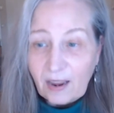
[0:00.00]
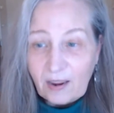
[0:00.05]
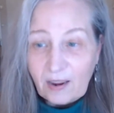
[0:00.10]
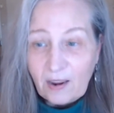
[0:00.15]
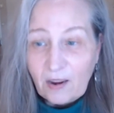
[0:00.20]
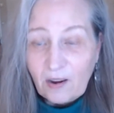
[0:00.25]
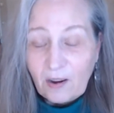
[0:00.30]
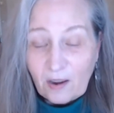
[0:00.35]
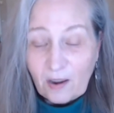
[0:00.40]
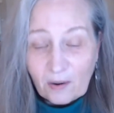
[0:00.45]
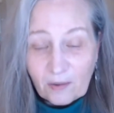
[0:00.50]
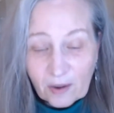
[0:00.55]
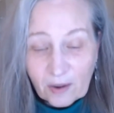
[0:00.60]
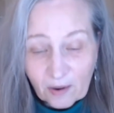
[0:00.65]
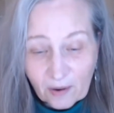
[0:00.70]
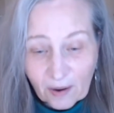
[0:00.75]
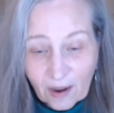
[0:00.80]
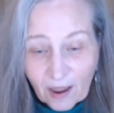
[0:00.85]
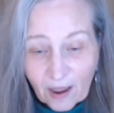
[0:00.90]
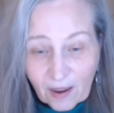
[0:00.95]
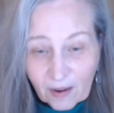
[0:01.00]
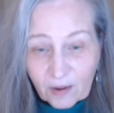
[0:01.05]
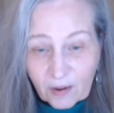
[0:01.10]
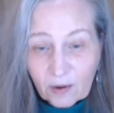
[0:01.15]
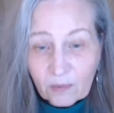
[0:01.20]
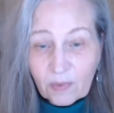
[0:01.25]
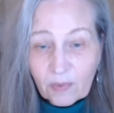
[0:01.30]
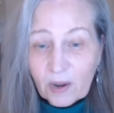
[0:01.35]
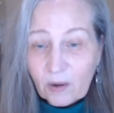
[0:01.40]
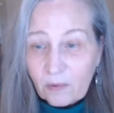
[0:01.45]

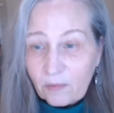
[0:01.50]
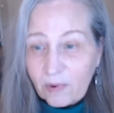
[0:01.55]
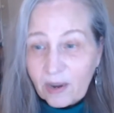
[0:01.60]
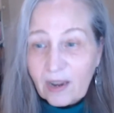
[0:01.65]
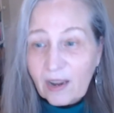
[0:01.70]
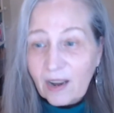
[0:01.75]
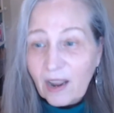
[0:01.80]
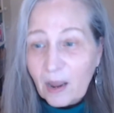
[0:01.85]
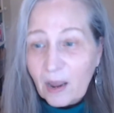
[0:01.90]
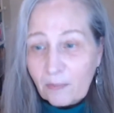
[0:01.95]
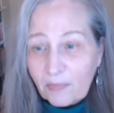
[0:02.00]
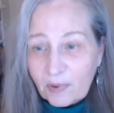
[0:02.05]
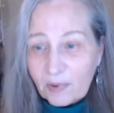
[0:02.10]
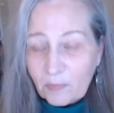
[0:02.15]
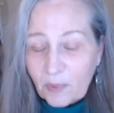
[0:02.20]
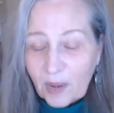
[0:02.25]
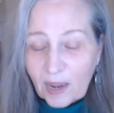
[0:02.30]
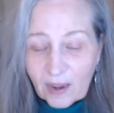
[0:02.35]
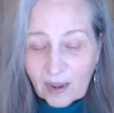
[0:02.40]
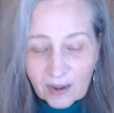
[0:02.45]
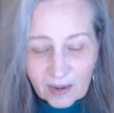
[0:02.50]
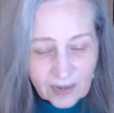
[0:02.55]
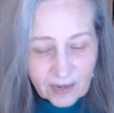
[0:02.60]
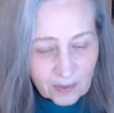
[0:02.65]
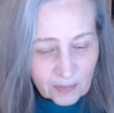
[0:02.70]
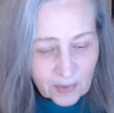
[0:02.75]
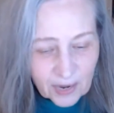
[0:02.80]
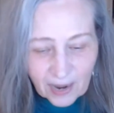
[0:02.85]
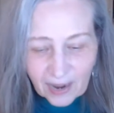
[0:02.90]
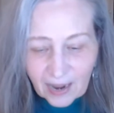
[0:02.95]
You're being written up as being
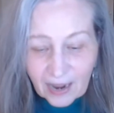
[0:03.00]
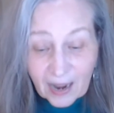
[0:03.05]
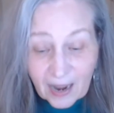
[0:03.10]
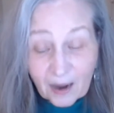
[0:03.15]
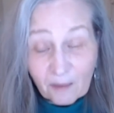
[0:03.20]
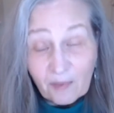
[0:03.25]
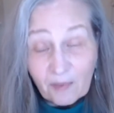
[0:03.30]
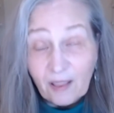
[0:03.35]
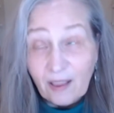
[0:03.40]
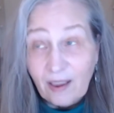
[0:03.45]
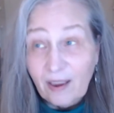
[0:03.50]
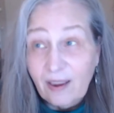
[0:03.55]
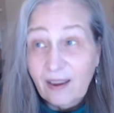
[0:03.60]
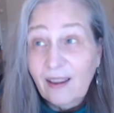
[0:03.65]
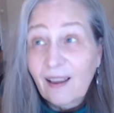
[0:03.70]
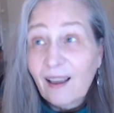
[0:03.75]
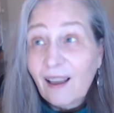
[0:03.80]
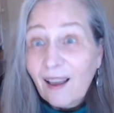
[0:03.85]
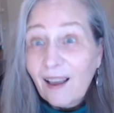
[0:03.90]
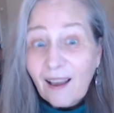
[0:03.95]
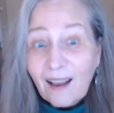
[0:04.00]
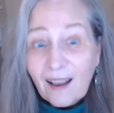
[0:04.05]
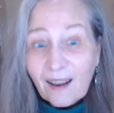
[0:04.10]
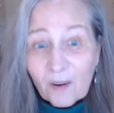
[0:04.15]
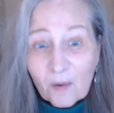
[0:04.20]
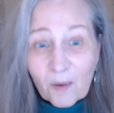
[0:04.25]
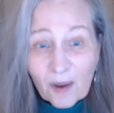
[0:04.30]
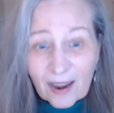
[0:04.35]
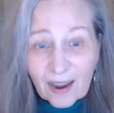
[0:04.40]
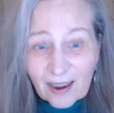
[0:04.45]
intimidating. I'm like,
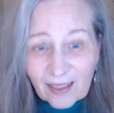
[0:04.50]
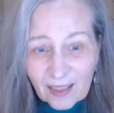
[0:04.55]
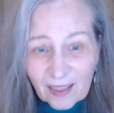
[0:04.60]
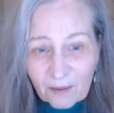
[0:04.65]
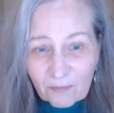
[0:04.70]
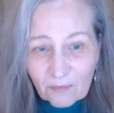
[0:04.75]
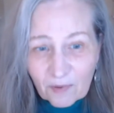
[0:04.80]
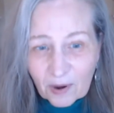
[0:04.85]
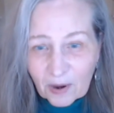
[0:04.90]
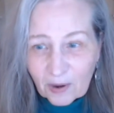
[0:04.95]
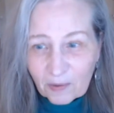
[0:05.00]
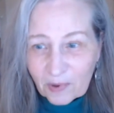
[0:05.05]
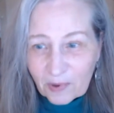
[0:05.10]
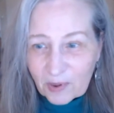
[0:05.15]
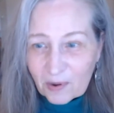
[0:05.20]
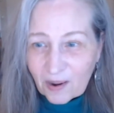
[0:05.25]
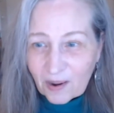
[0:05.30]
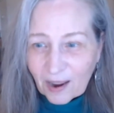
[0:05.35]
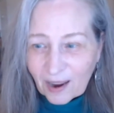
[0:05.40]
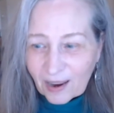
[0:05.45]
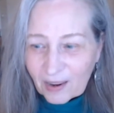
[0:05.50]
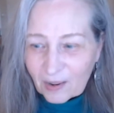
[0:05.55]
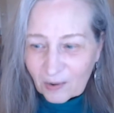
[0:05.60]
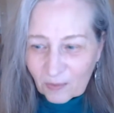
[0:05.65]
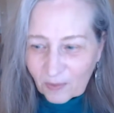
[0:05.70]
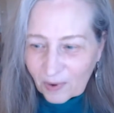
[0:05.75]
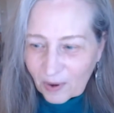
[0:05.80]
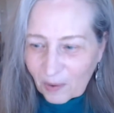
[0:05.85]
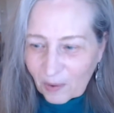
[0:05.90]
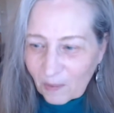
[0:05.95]
what? I love working with you
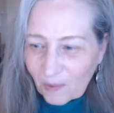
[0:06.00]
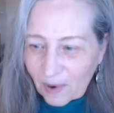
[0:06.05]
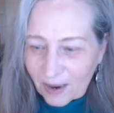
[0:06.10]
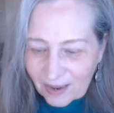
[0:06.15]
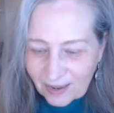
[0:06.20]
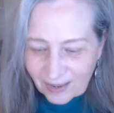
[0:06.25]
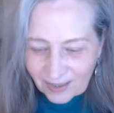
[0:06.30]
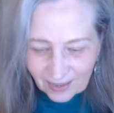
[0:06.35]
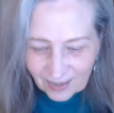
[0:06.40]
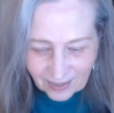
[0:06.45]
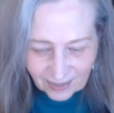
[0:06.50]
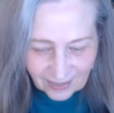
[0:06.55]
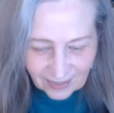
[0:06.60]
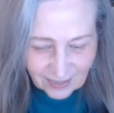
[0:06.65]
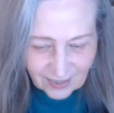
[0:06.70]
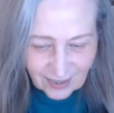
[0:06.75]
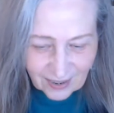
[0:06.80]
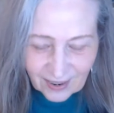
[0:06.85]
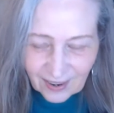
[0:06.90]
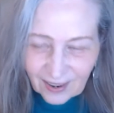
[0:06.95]
guys. What is this?